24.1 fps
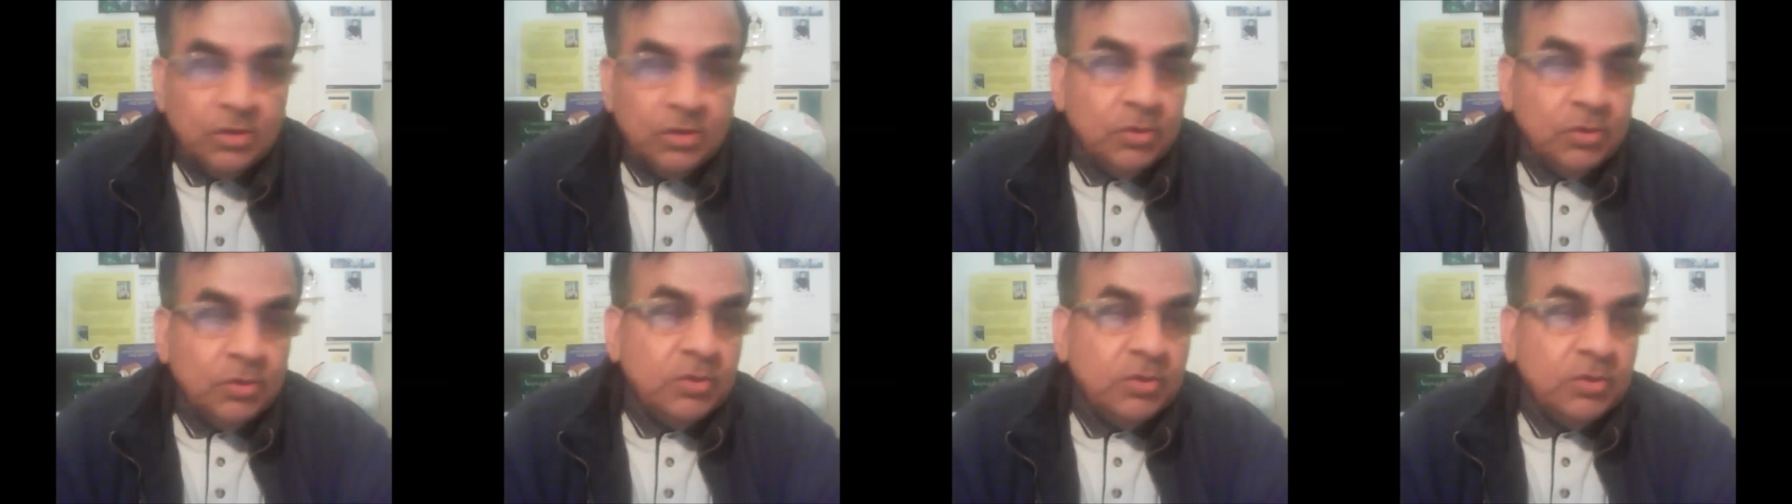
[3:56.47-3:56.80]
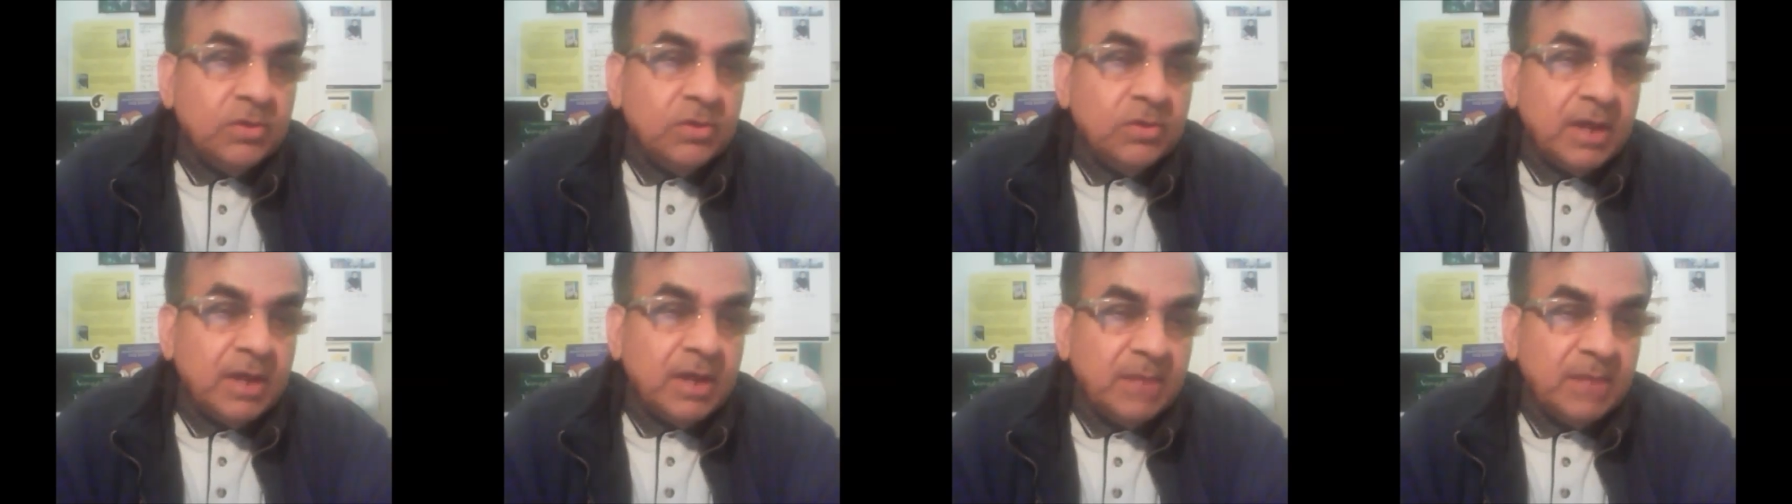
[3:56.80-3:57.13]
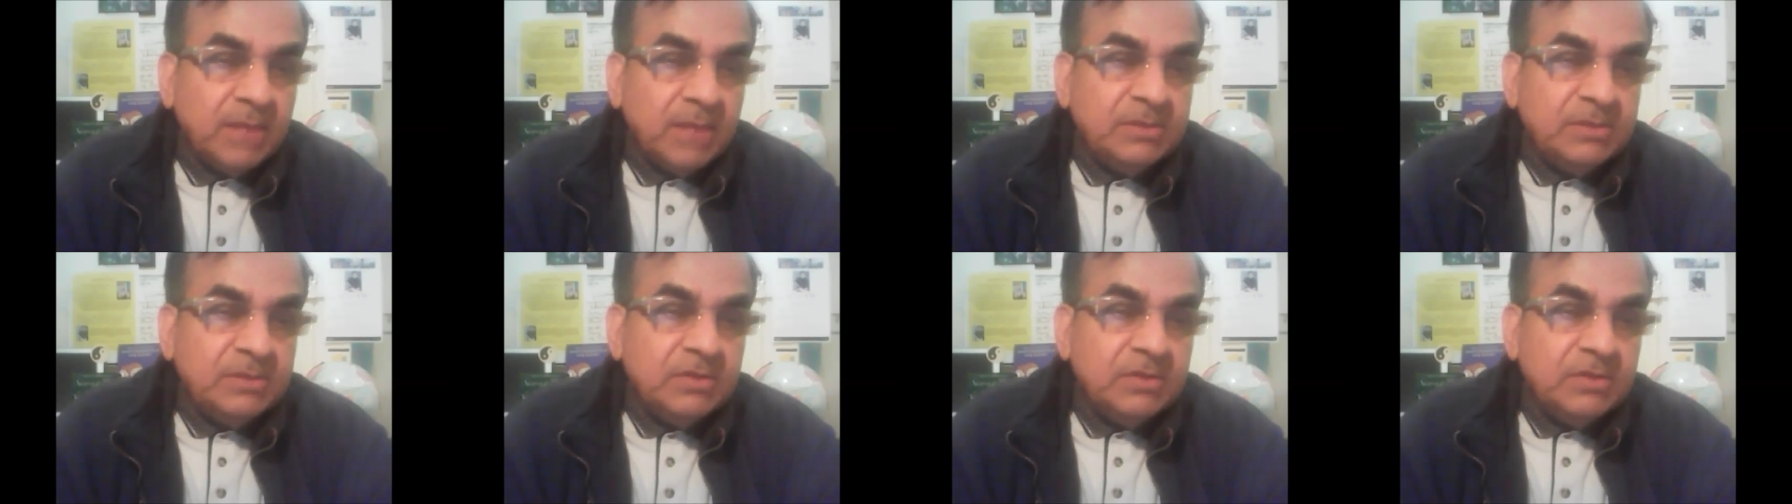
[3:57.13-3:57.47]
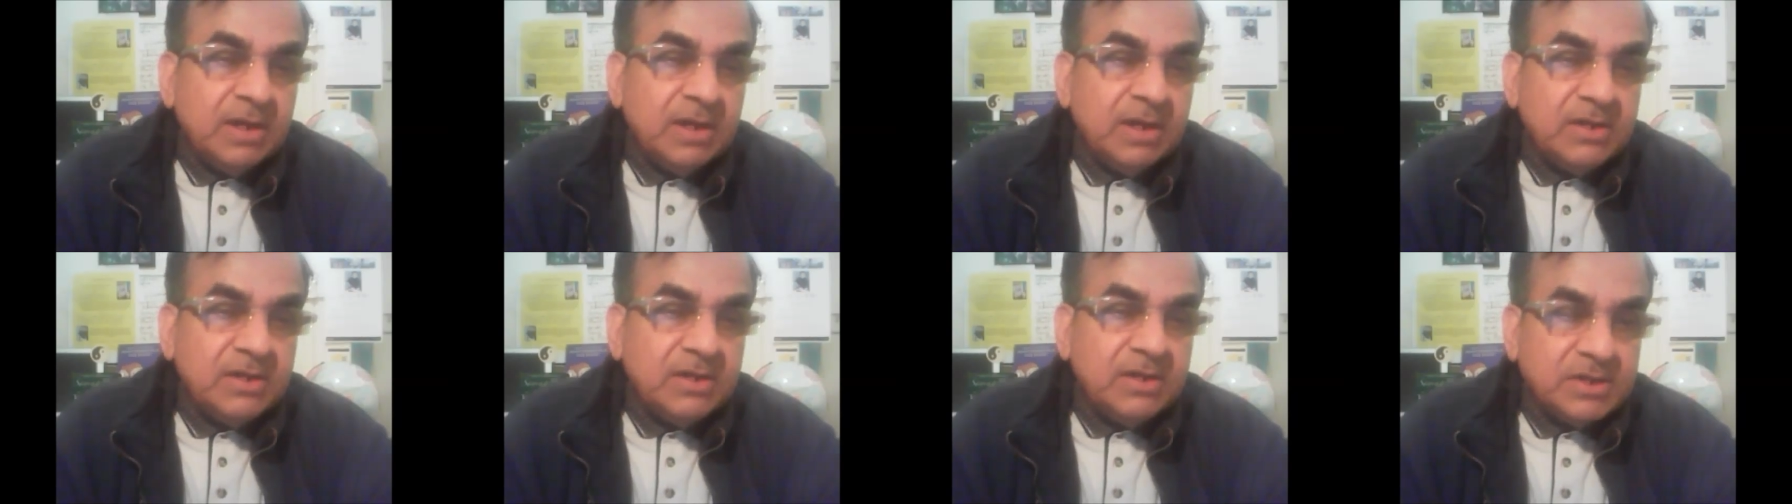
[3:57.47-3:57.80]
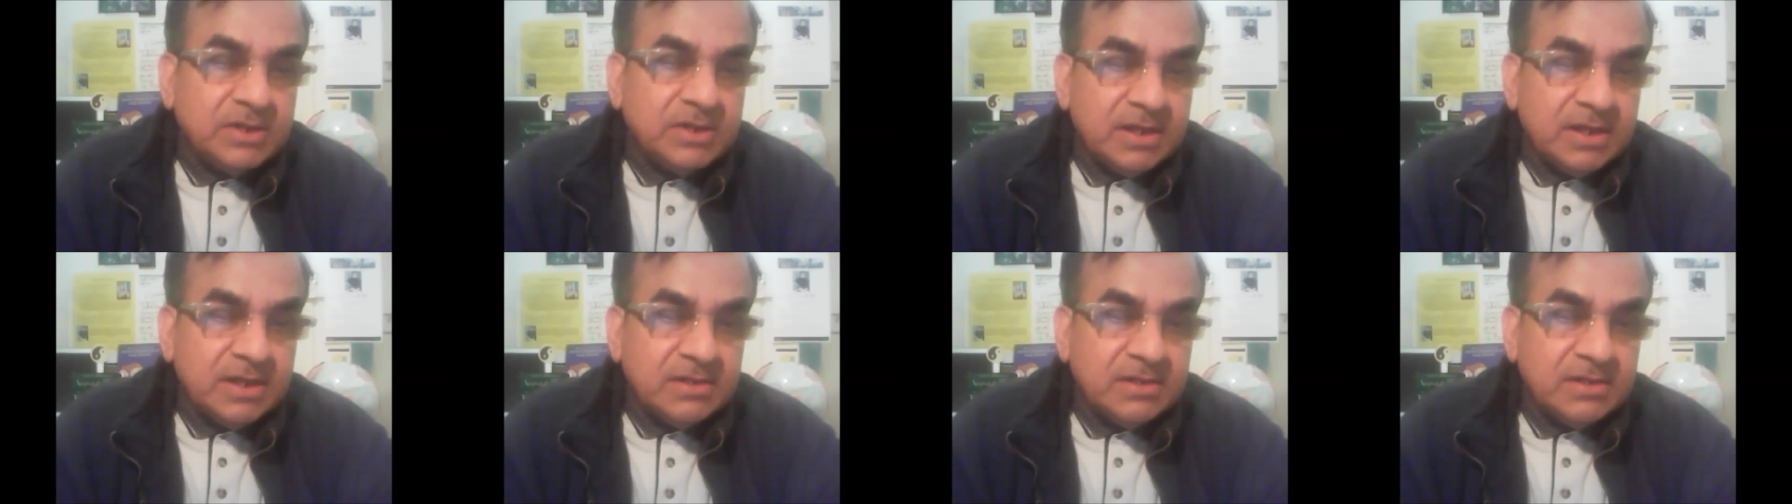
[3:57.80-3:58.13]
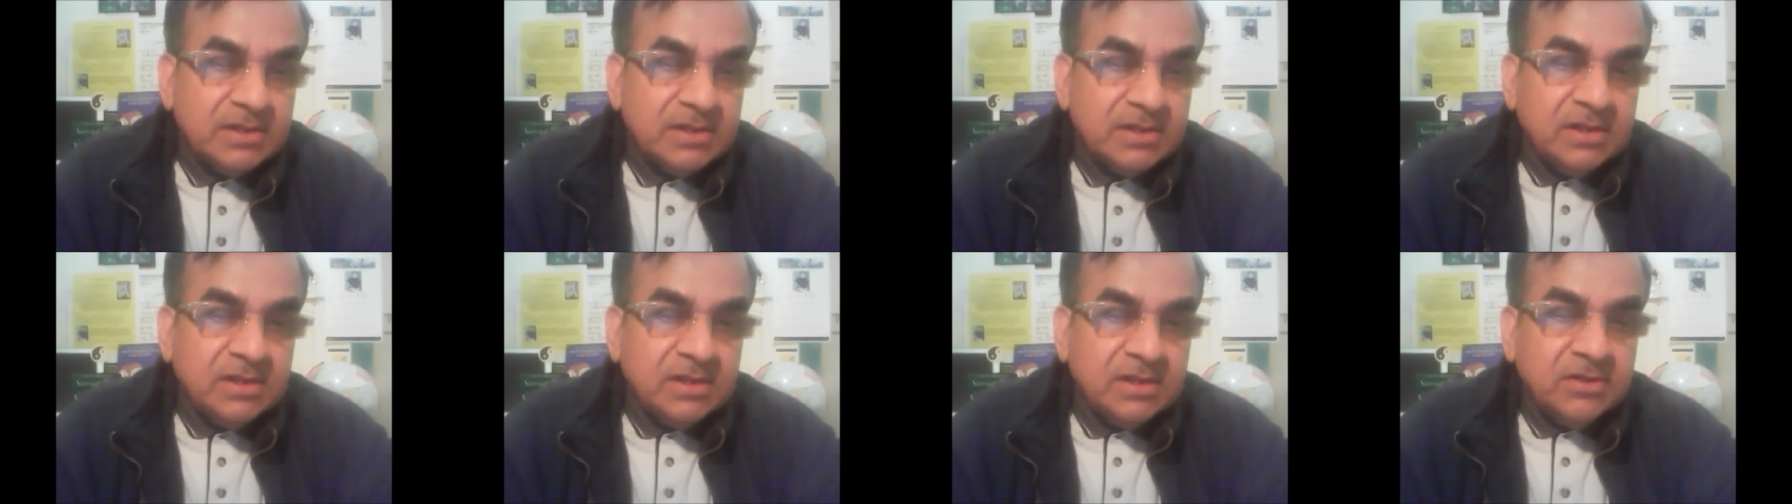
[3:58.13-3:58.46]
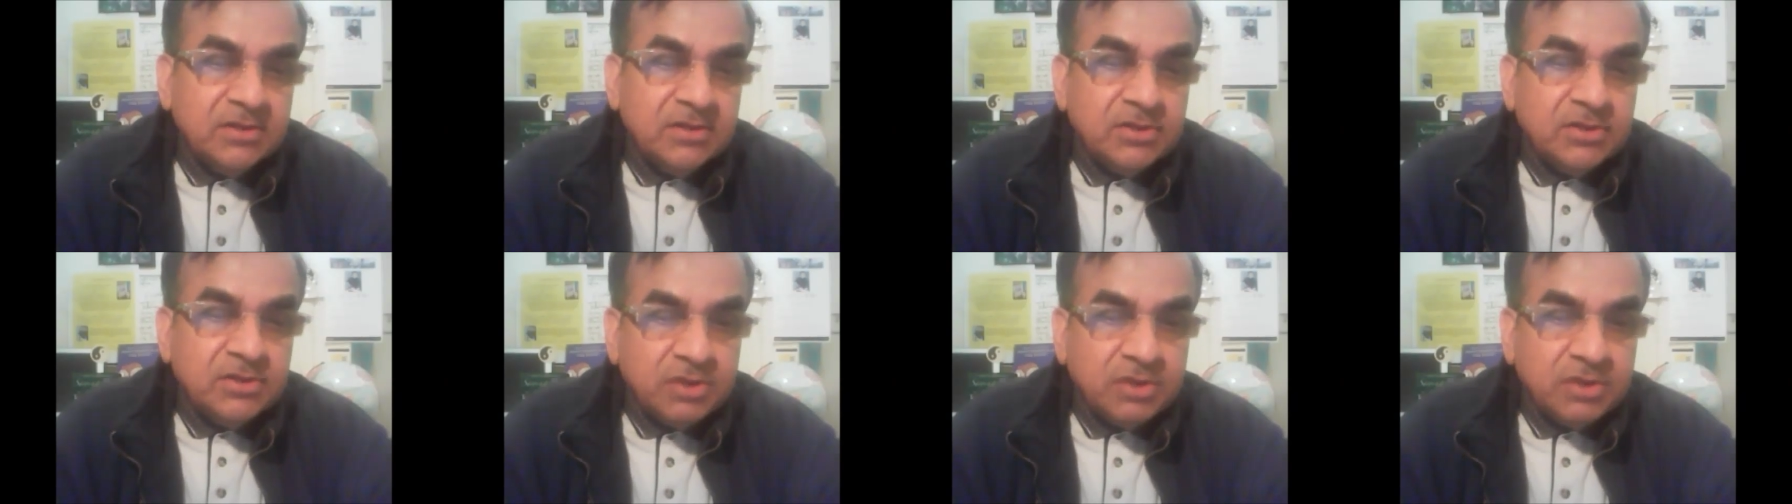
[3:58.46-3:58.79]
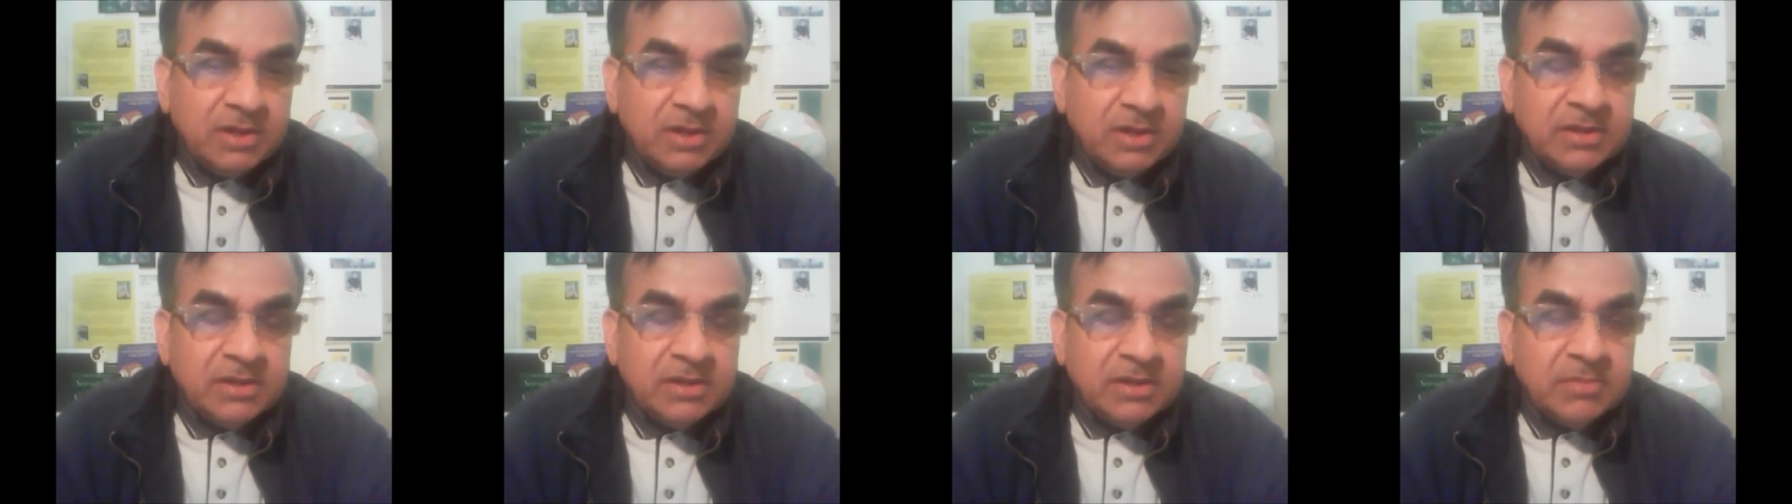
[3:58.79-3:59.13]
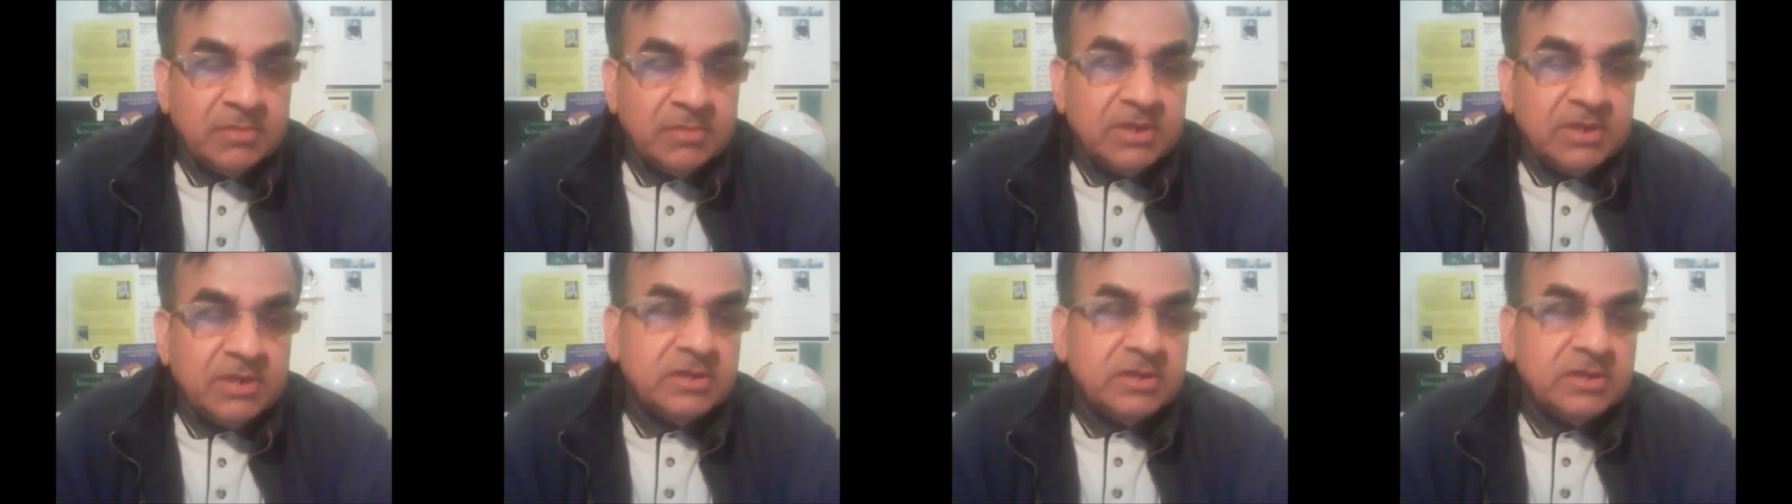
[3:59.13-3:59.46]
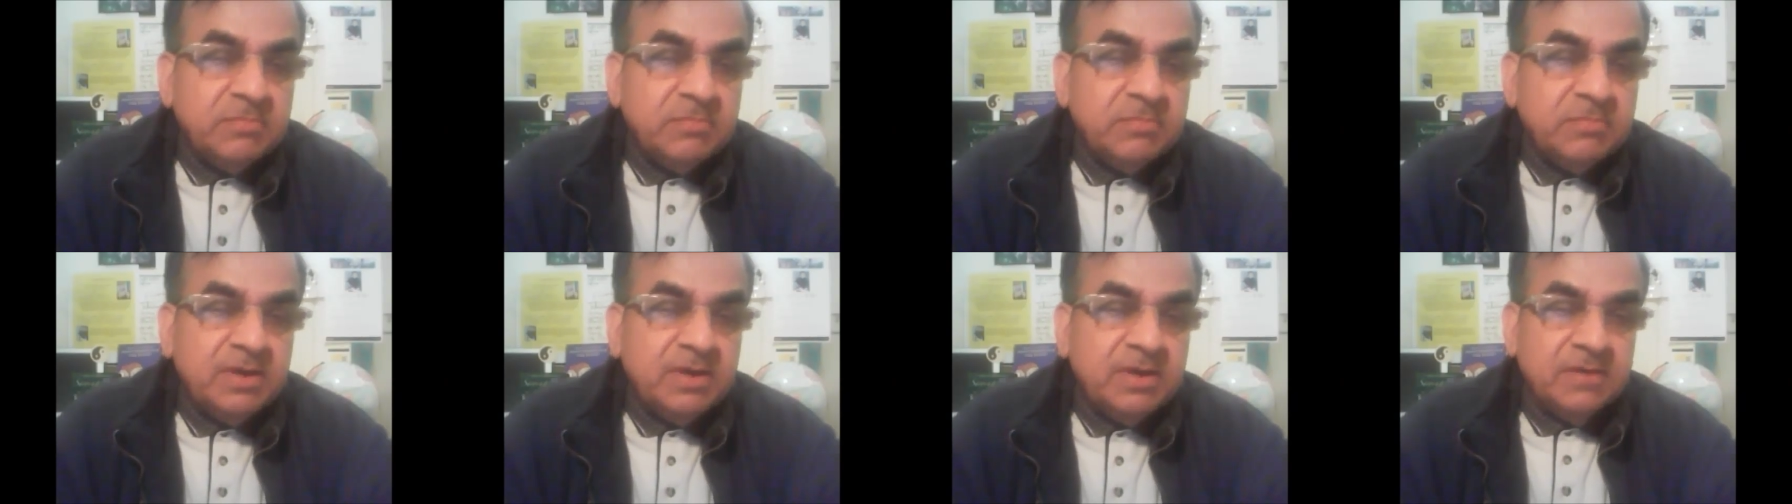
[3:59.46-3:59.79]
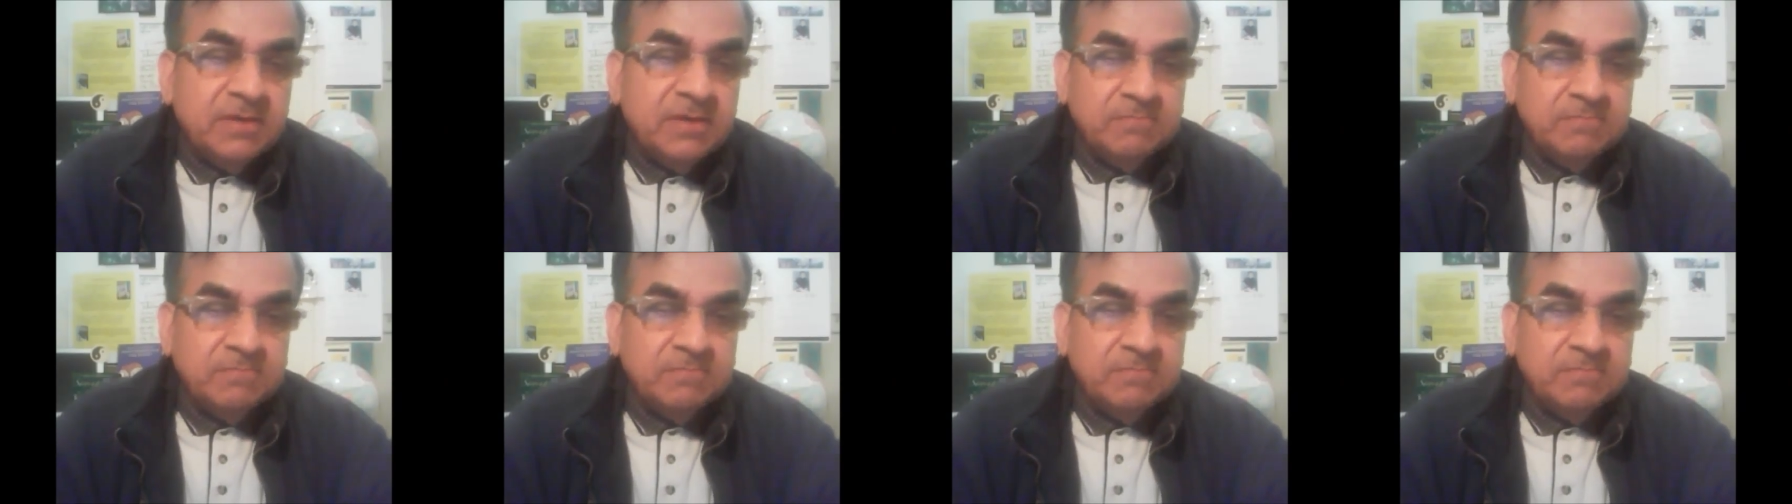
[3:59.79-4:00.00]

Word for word: who would have the United States rejoin the British Empire.